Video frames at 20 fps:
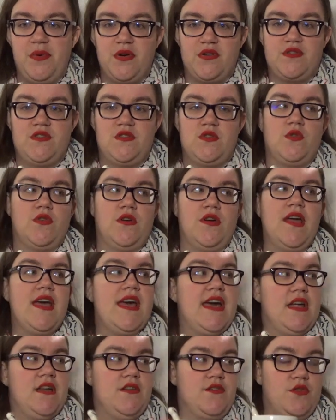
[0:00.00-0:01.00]
bookstore
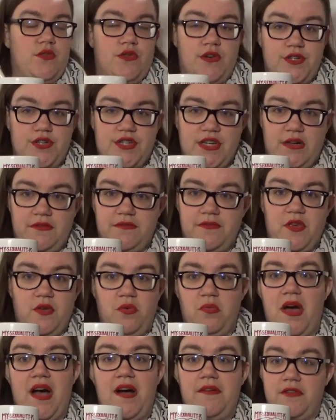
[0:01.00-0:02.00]
and or shelf you
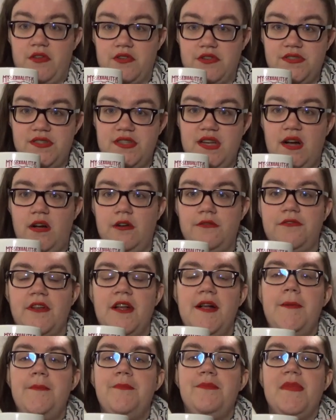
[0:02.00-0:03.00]
have yourself
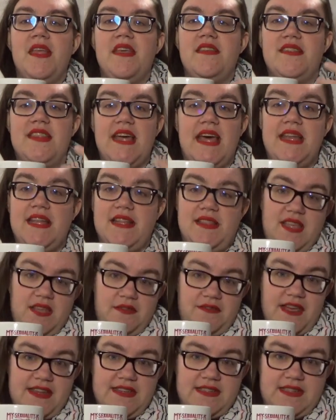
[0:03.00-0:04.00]
than in the
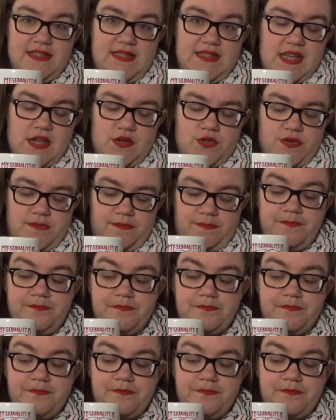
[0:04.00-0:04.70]
fantasy section.